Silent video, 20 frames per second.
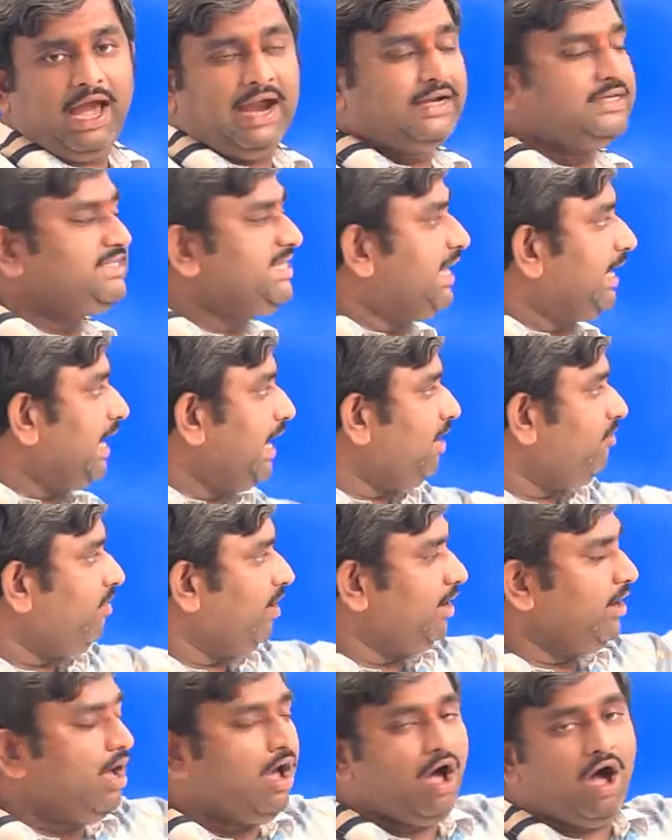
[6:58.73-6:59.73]
and second
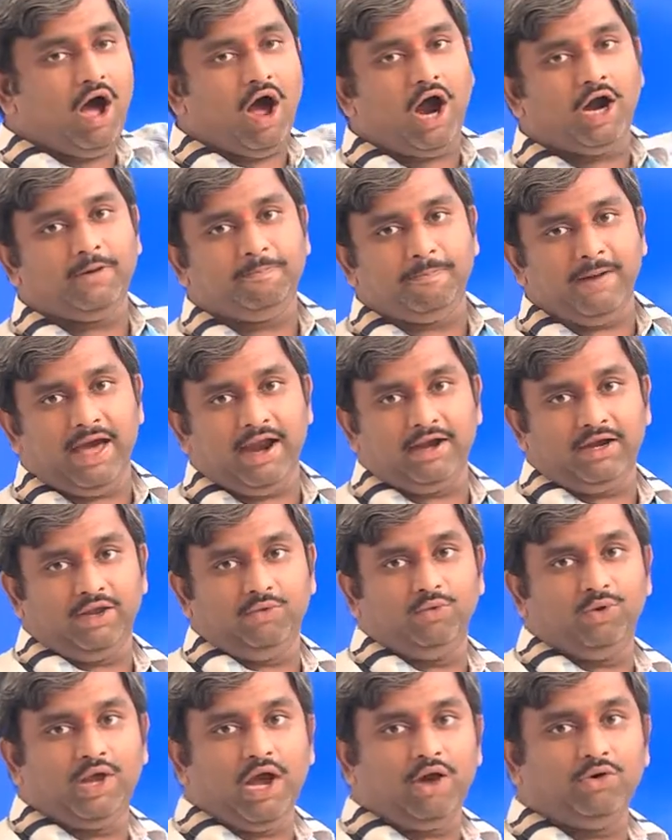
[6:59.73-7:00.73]
one odd
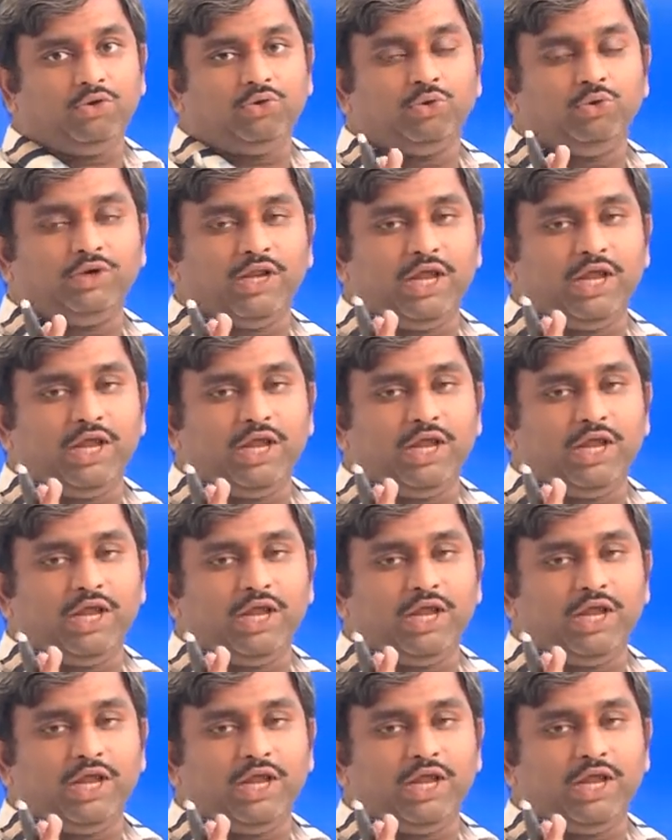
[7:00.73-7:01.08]
parity. We have two